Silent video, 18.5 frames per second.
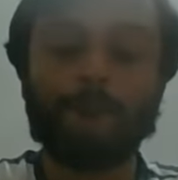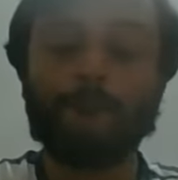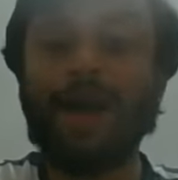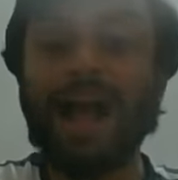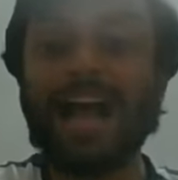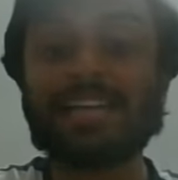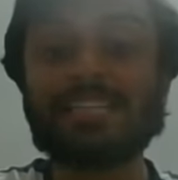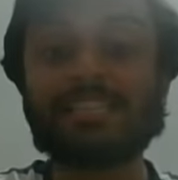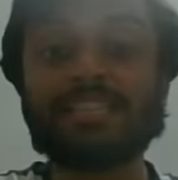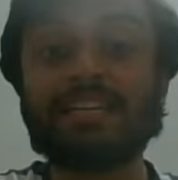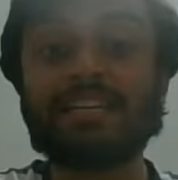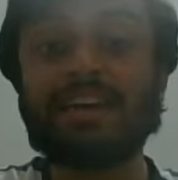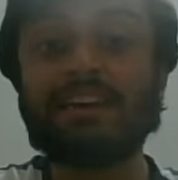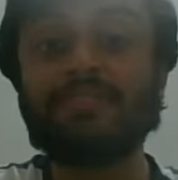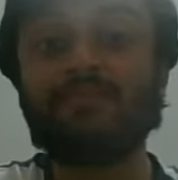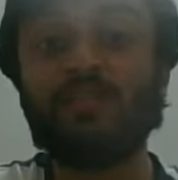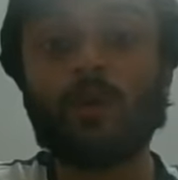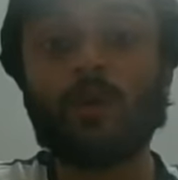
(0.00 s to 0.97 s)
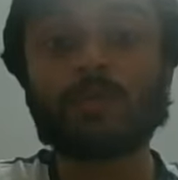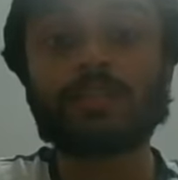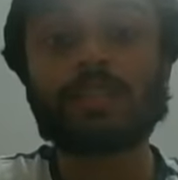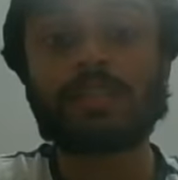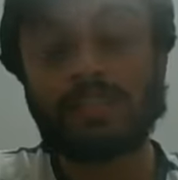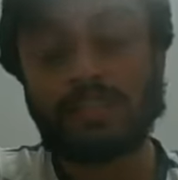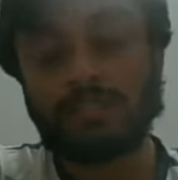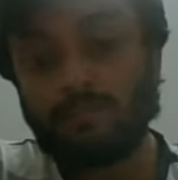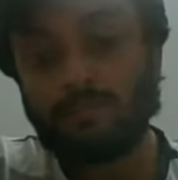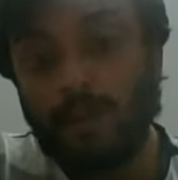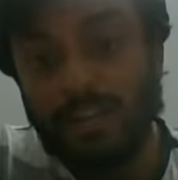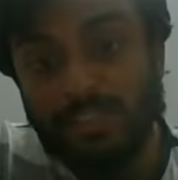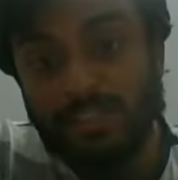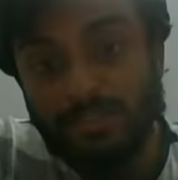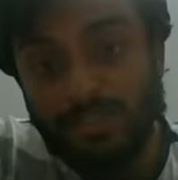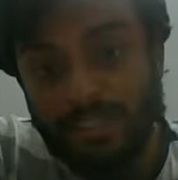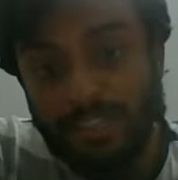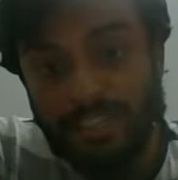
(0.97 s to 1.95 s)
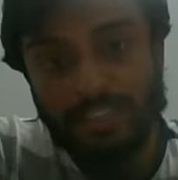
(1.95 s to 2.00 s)
Bastille Fortress was
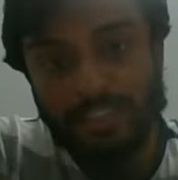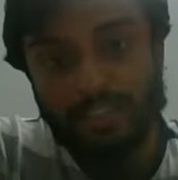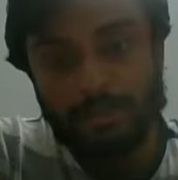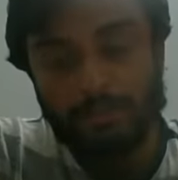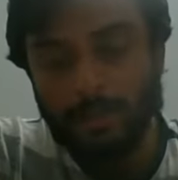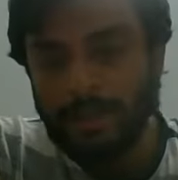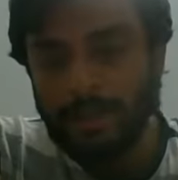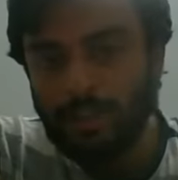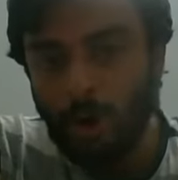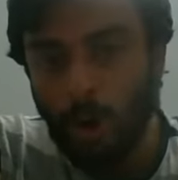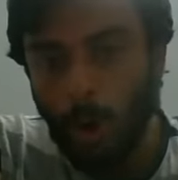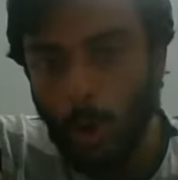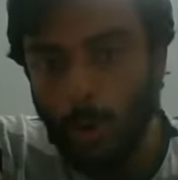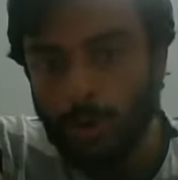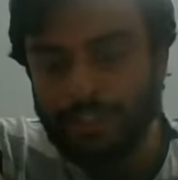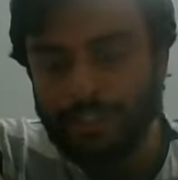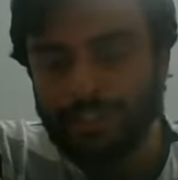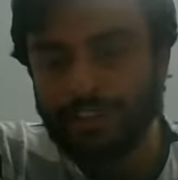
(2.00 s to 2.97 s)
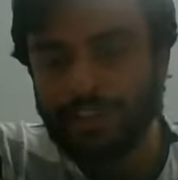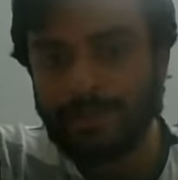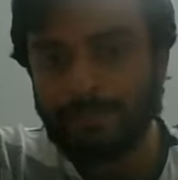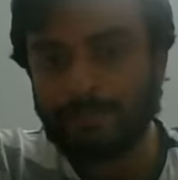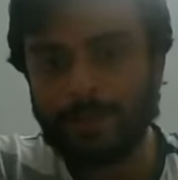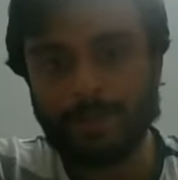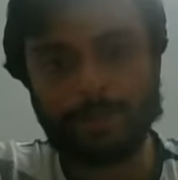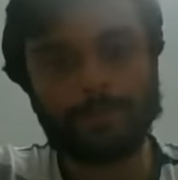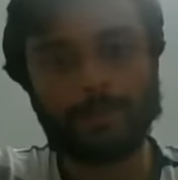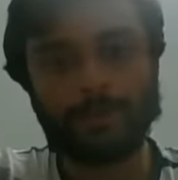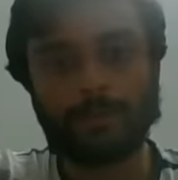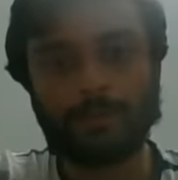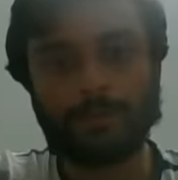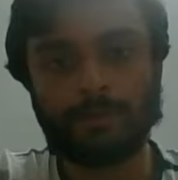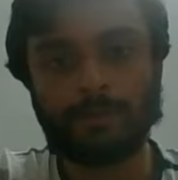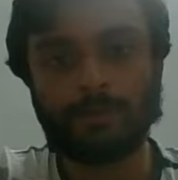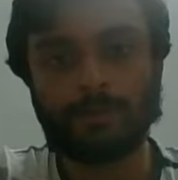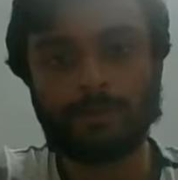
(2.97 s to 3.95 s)
seized by the ordinary people.